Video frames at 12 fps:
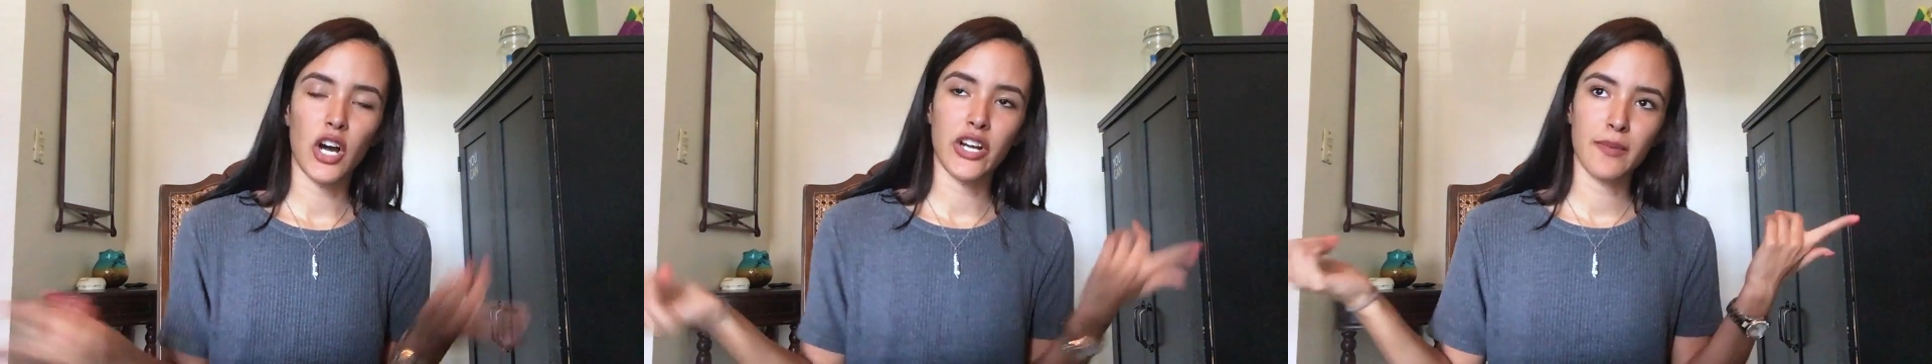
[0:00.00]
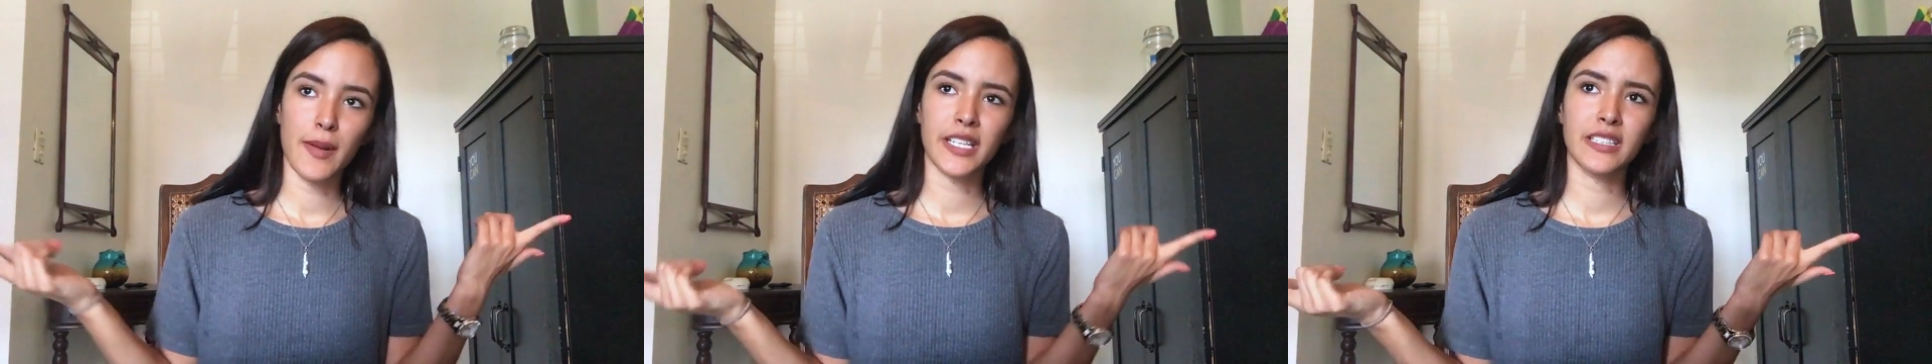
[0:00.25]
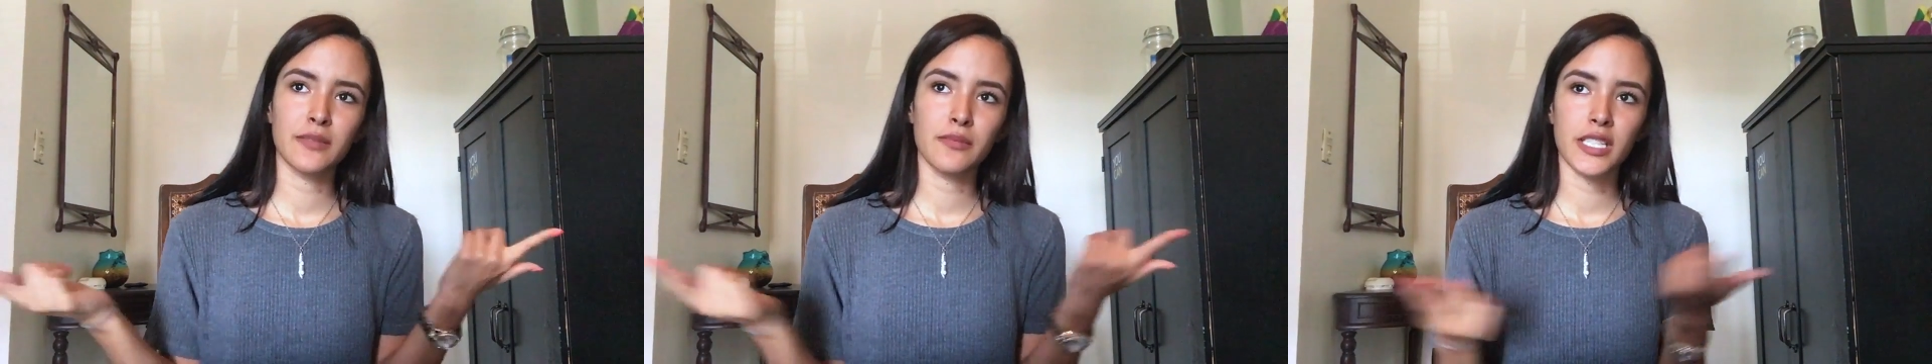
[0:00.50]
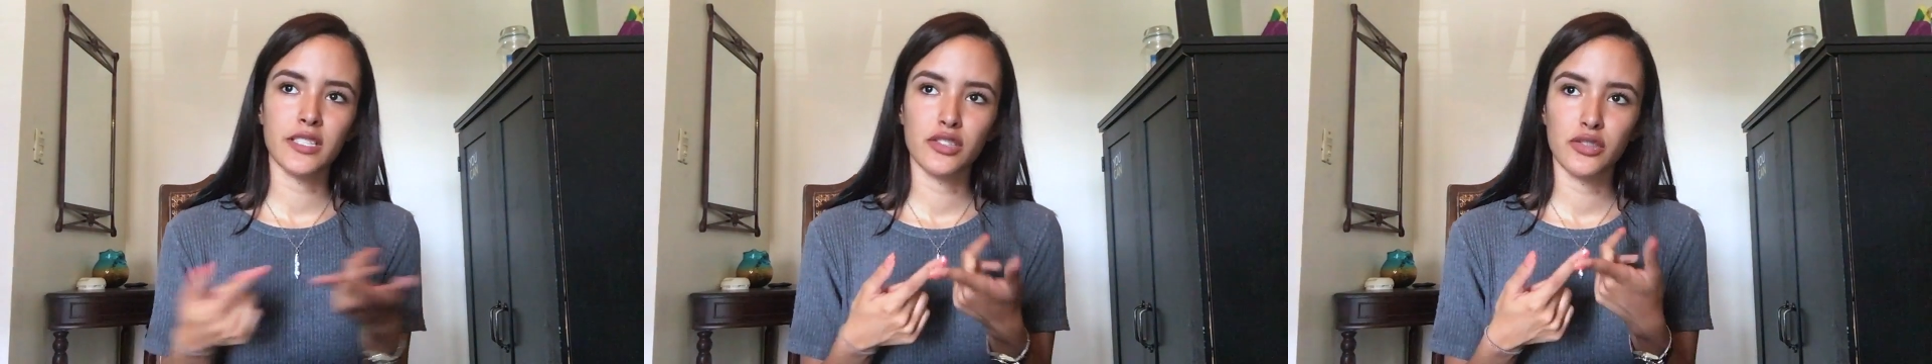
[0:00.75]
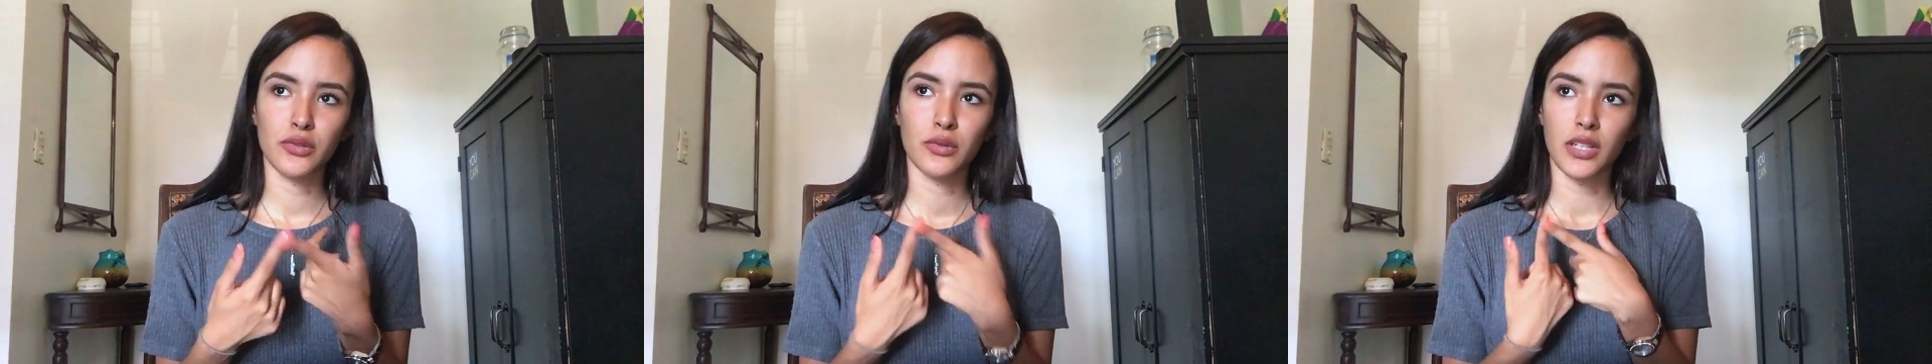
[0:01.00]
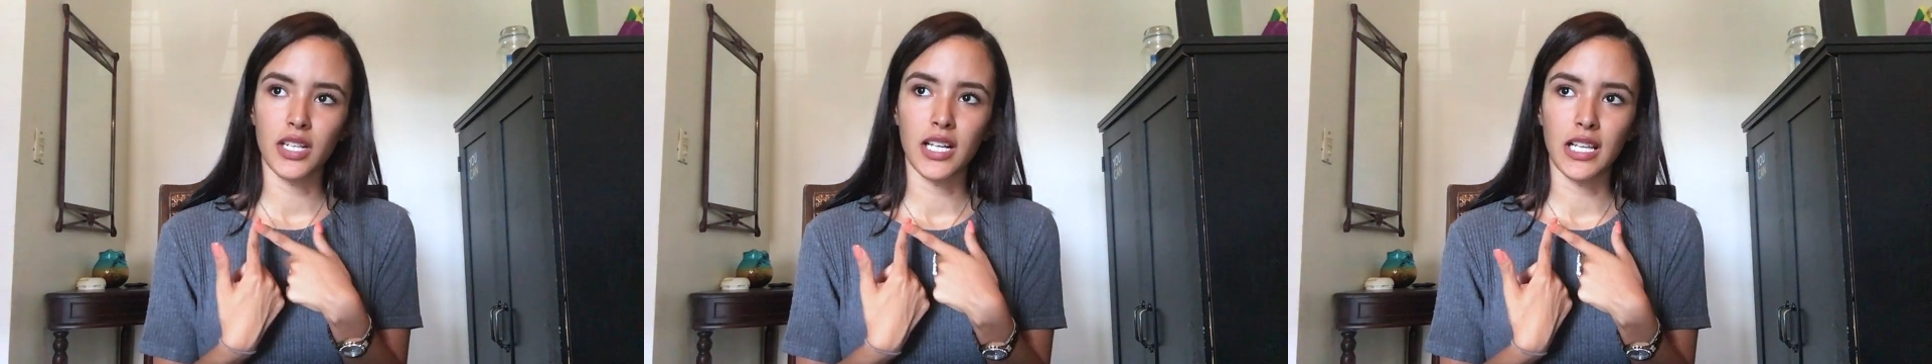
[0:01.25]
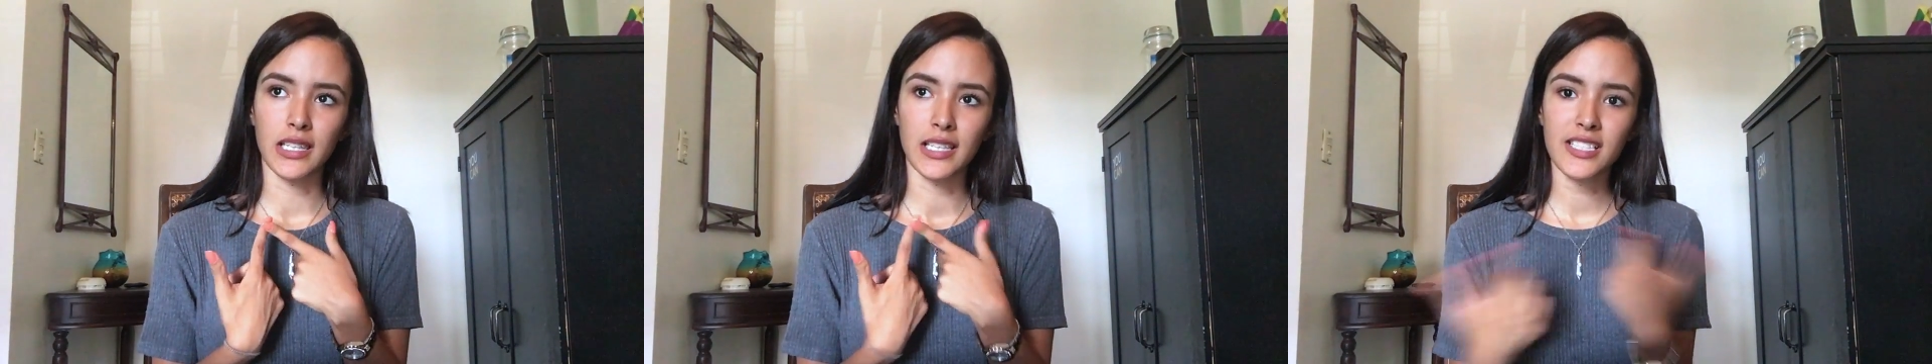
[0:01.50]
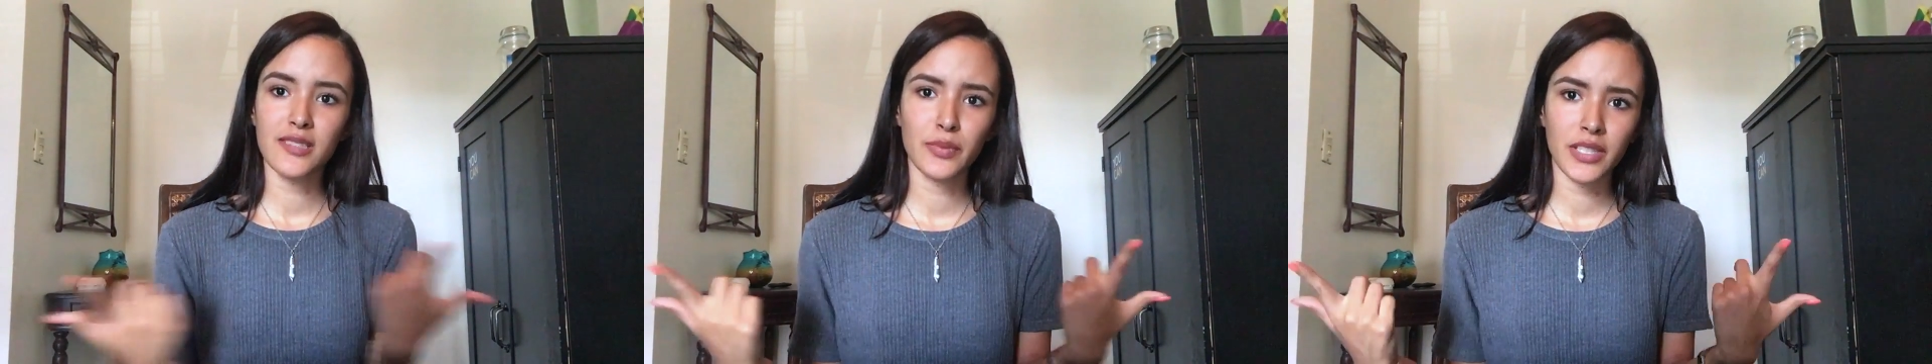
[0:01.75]
automatically makes you a
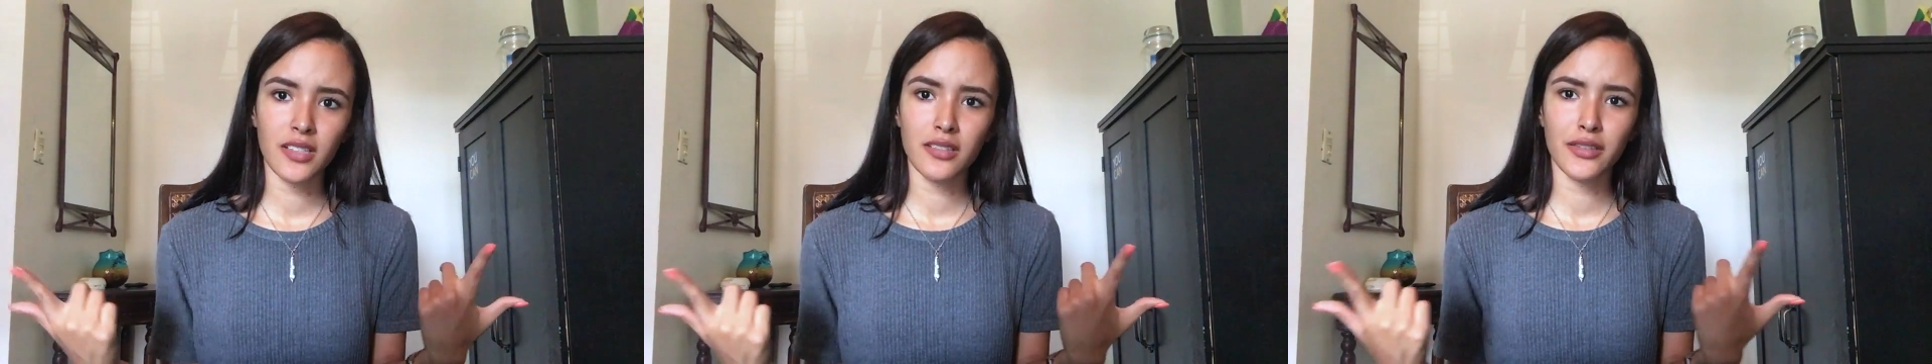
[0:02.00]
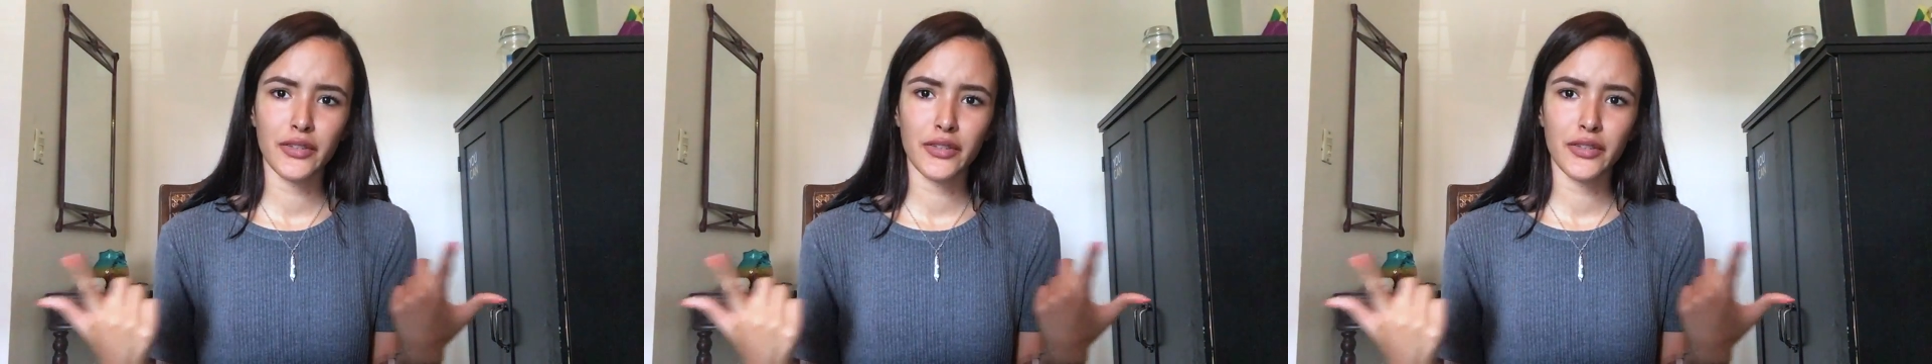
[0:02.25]
lesbian.